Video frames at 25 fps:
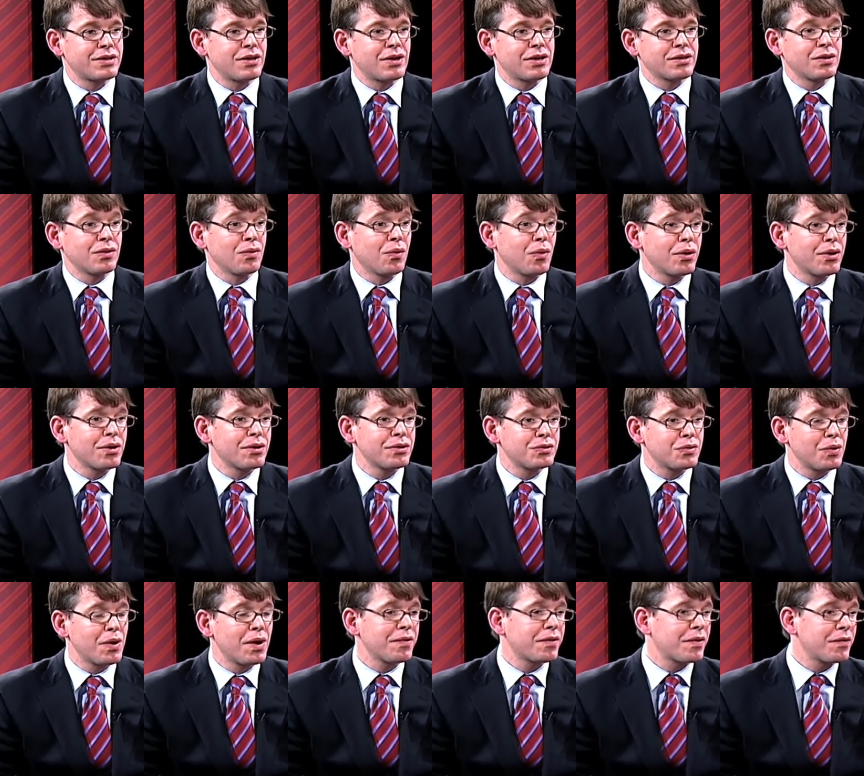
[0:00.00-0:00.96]
to lawyers
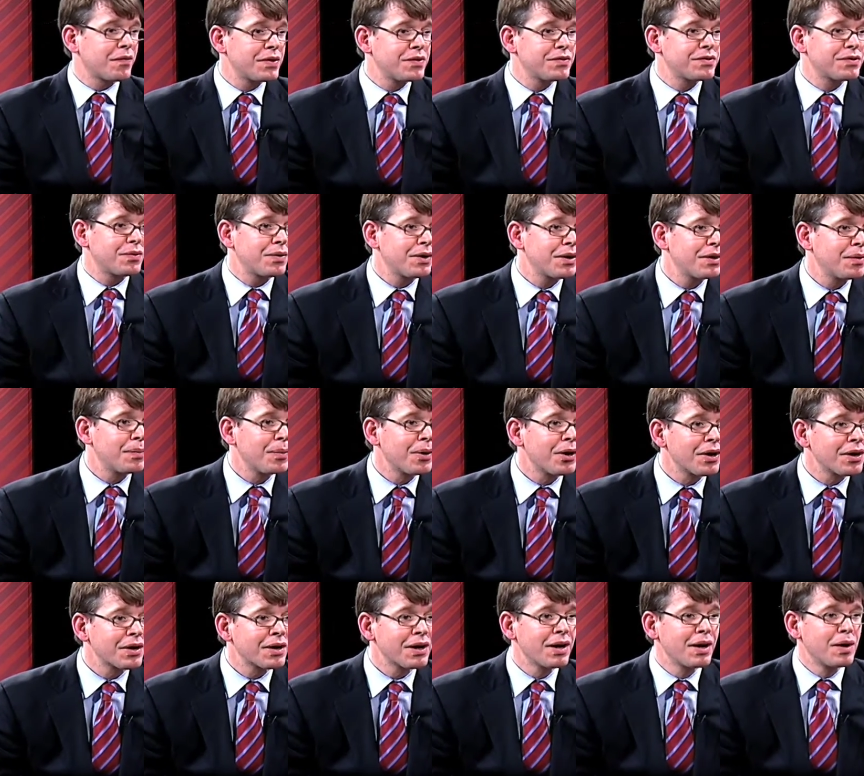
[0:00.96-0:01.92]
who I've convinced to read the
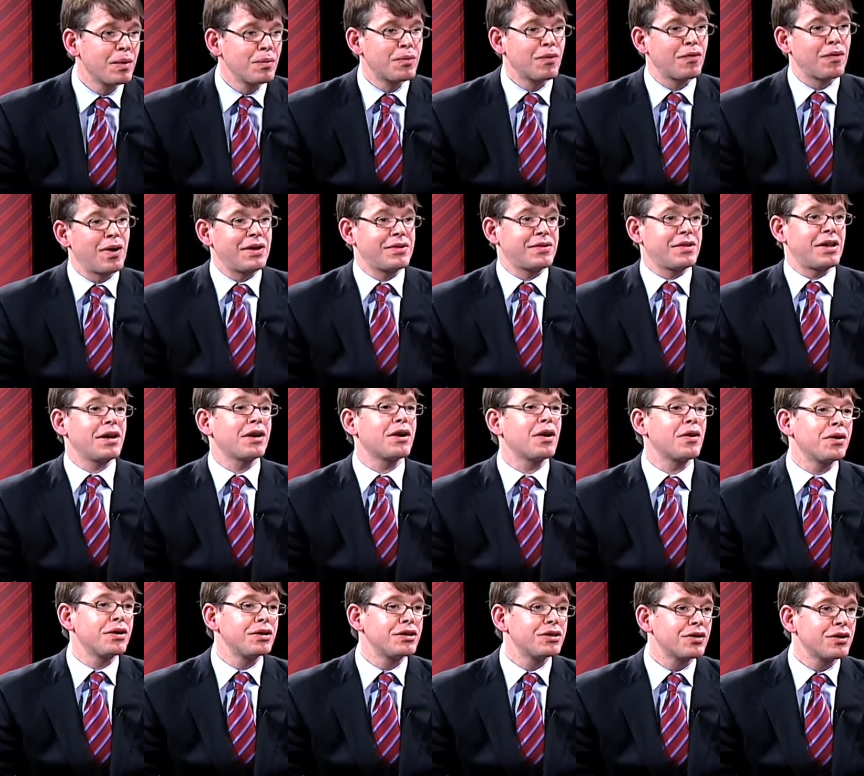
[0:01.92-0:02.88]
book as they
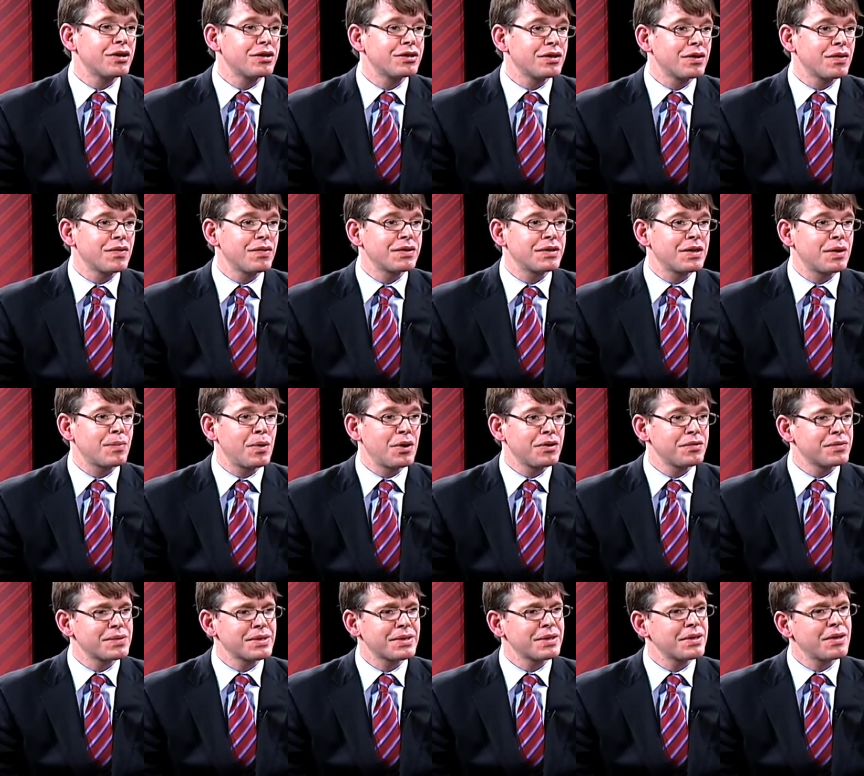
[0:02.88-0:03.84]
go to jury service, and
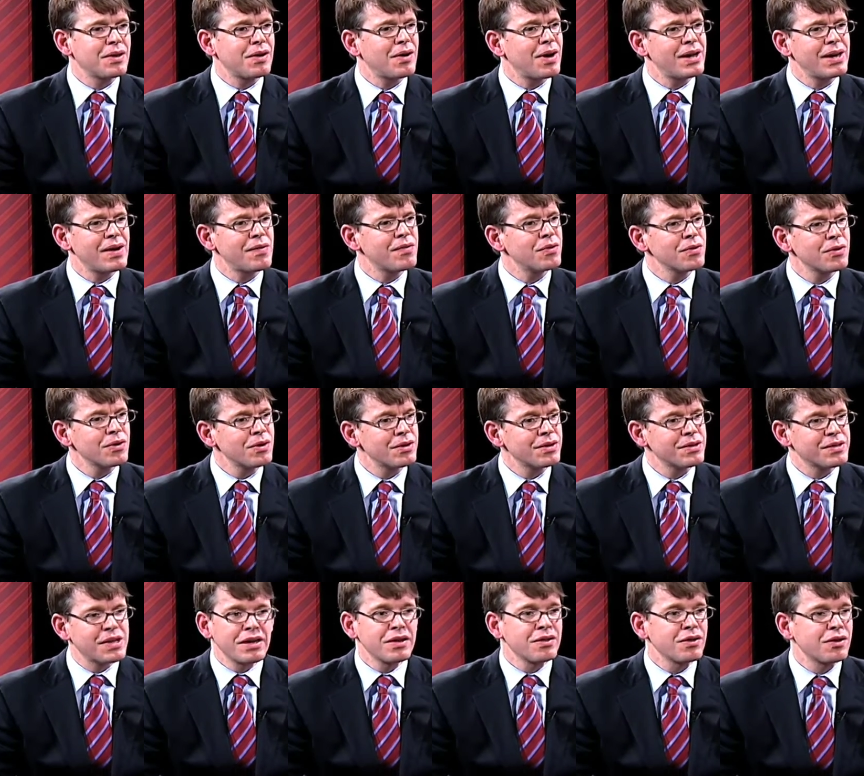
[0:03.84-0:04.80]
most of them say, you know, I never learned
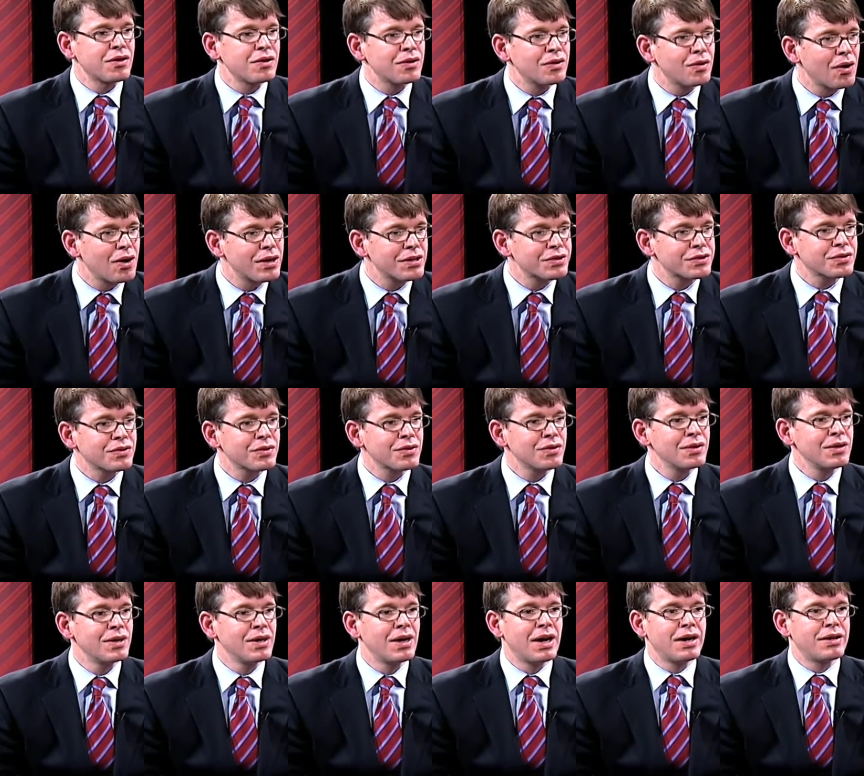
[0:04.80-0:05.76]
this. I didn't learn it in law school.